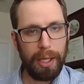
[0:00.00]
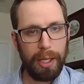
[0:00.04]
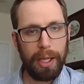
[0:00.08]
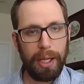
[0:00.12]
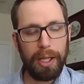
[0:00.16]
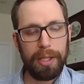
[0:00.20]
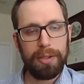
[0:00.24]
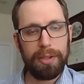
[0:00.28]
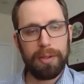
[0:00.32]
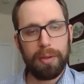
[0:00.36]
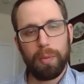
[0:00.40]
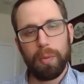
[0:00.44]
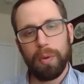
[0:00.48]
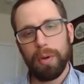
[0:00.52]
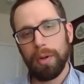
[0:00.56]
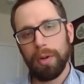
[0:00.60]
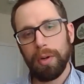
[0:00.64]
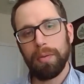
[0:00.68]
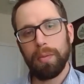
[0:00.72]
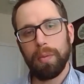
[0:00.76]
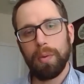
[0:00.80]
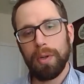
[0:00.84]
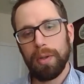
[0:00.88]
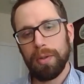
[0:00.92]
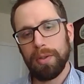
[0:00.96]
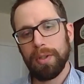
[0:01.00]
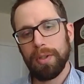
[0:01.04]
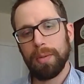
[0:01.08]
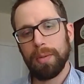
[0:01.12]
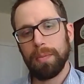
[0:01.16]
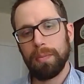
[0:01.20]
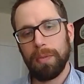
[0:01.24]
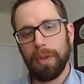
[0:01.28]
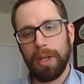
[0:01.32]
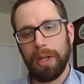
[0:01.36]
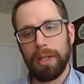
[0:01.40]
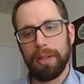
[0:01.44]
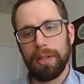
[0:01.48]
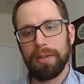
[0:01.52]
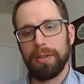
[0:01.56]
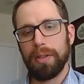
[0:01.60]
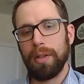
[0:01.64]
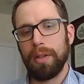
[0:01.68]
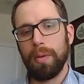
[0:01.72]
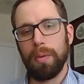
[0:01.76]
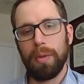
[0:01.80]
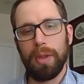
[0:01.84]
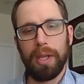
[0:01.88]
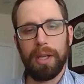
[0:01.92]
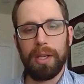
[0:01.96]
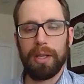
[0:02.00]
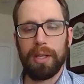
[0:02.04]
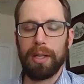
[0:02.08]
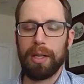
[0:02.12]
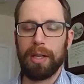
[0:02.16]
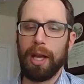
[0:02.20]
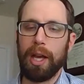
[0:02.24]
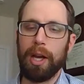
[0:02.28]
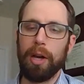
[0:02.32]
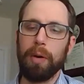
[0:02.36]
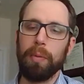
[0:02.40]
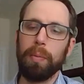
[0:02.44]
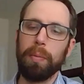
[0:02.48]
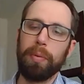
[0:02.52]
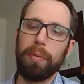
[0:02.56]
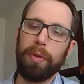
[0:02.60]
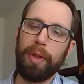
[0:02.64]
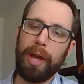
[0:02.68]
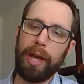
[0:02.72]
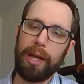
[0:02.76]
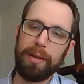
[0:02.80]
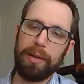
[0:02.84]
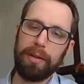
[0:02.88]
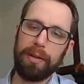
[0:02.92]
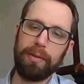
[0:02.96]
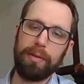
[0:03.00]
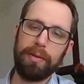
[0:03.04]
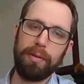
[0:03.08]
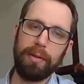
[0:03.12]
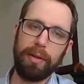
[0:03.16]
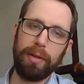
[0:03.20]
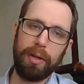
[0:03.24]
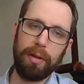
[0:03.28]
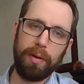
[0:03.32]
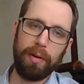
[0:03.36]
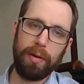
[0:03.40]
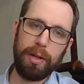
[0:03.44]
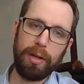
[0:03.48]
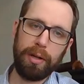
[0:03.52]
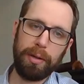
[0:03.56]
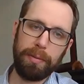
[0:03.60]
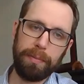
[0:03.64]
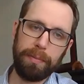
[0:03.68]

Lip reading: And so what are some things that you think can help that area?